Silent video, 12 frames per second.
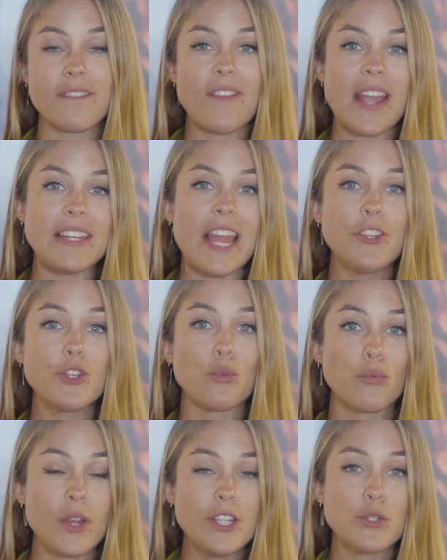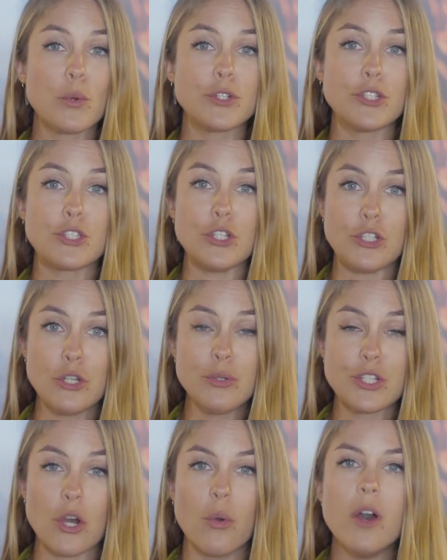with the financial resources to
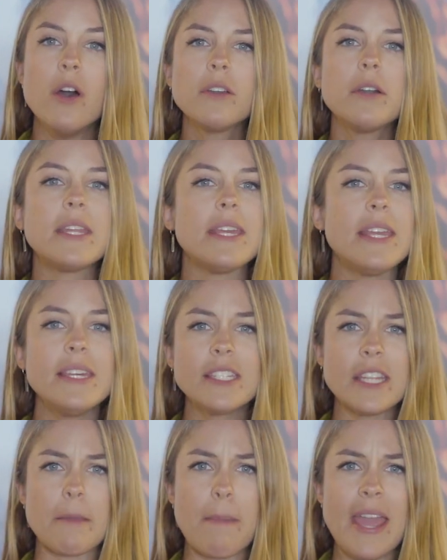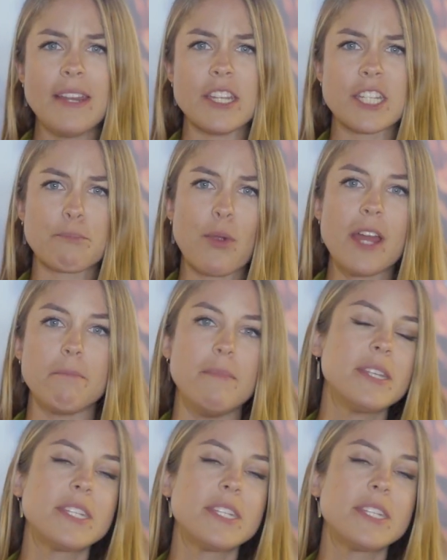do so could easily pay to spread